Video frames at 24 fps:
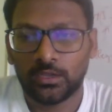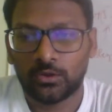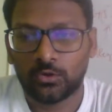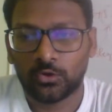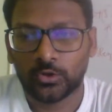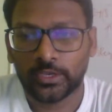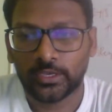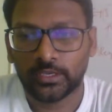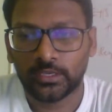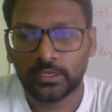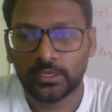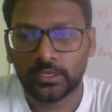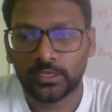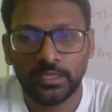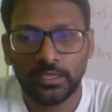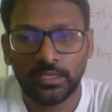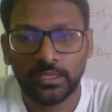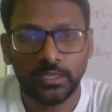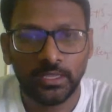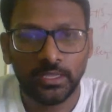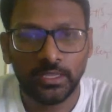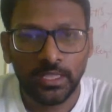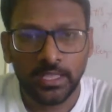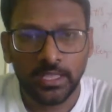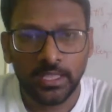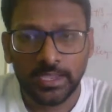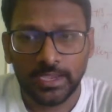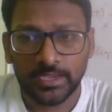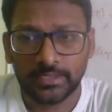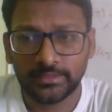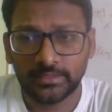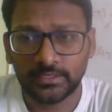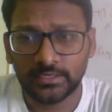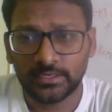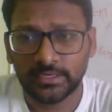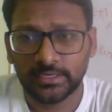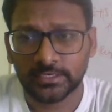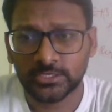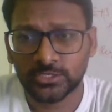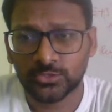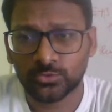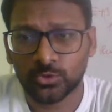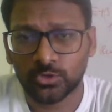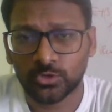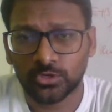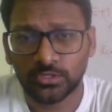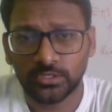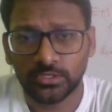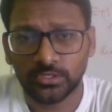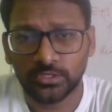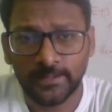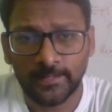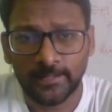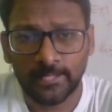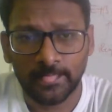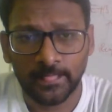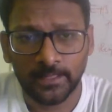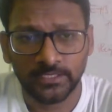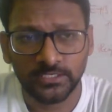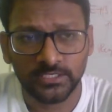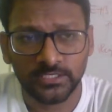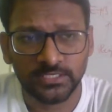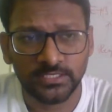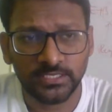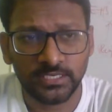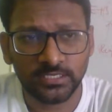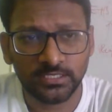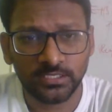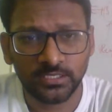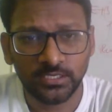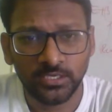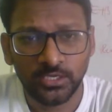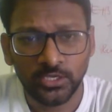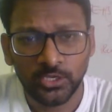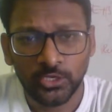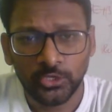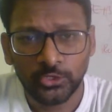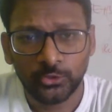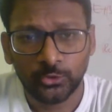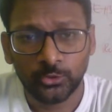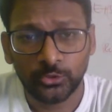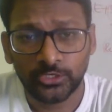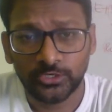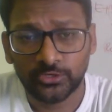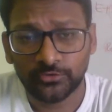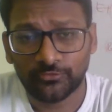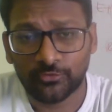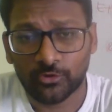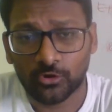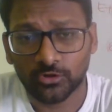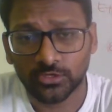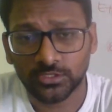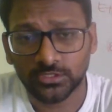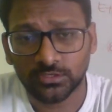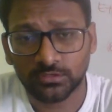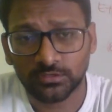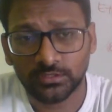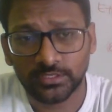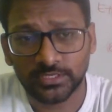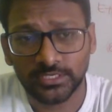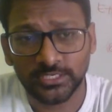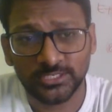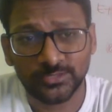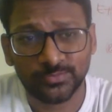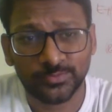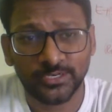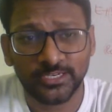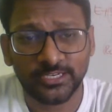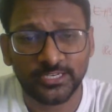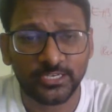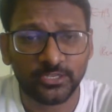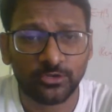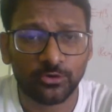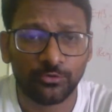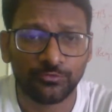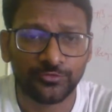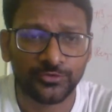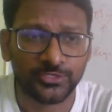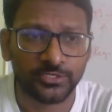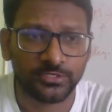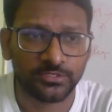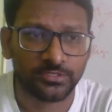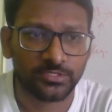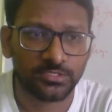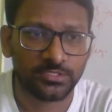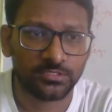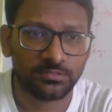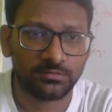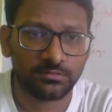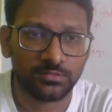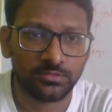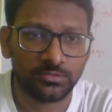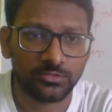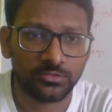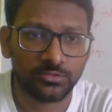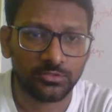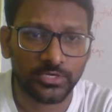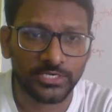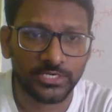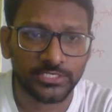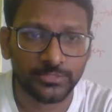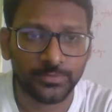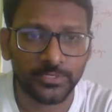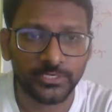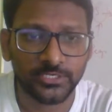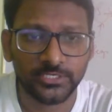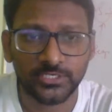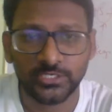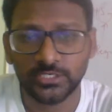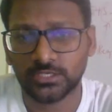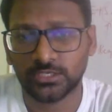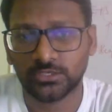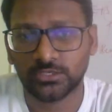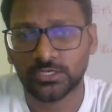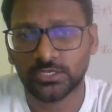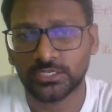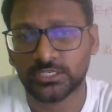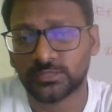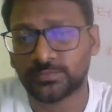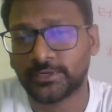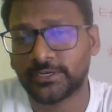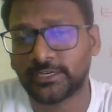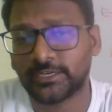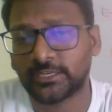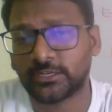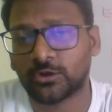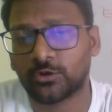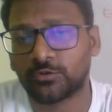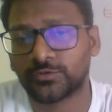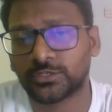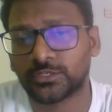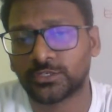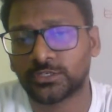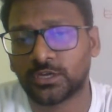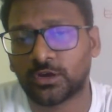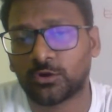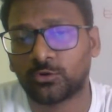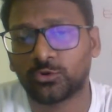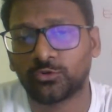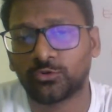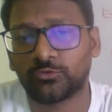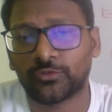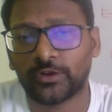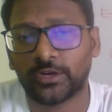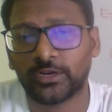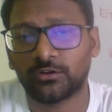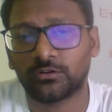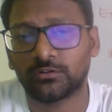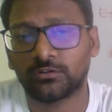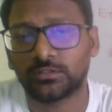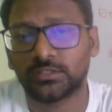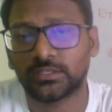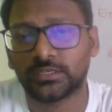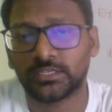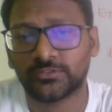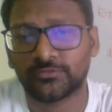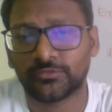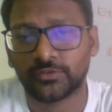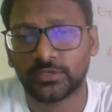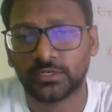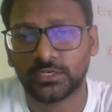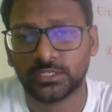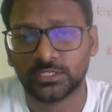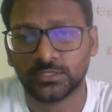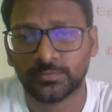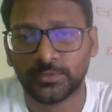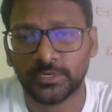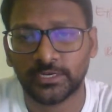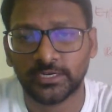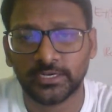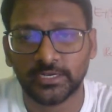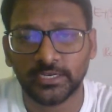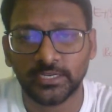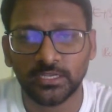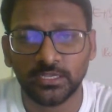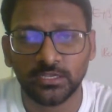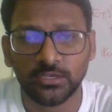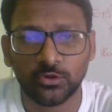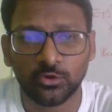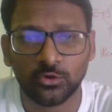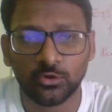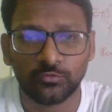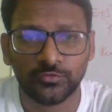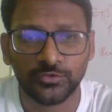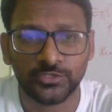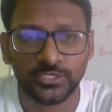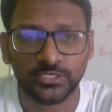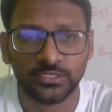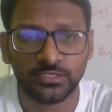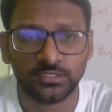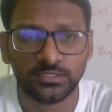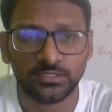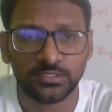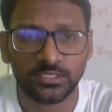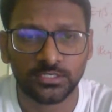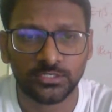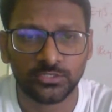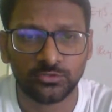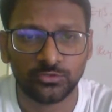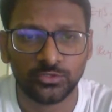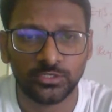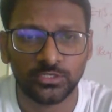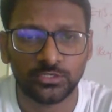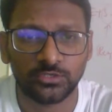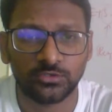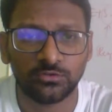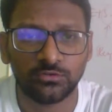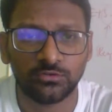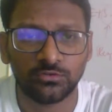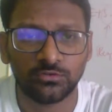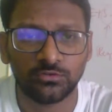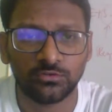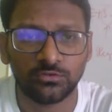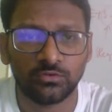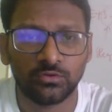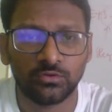Okay, and the next one is that you need to focus on the respiratory coefficients. So respiratory coefficient, how to find out the respiratory coefficient that you need to